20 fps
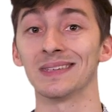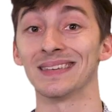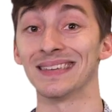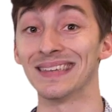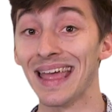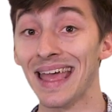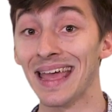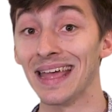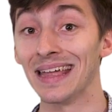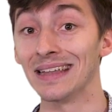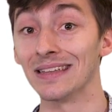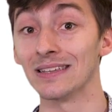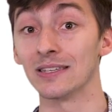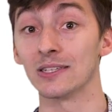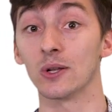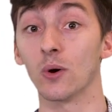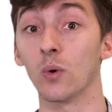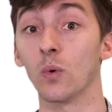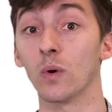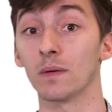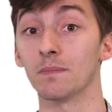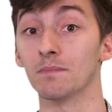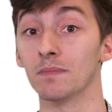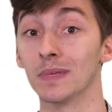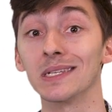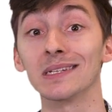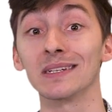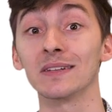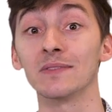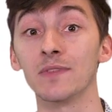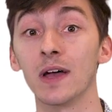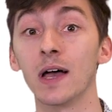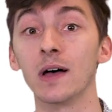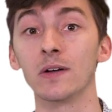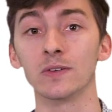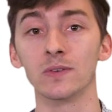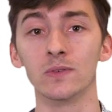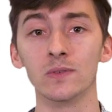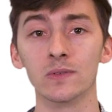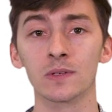NANs, or missing
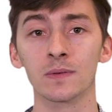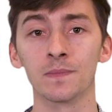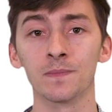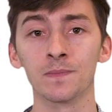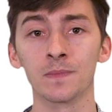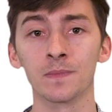values.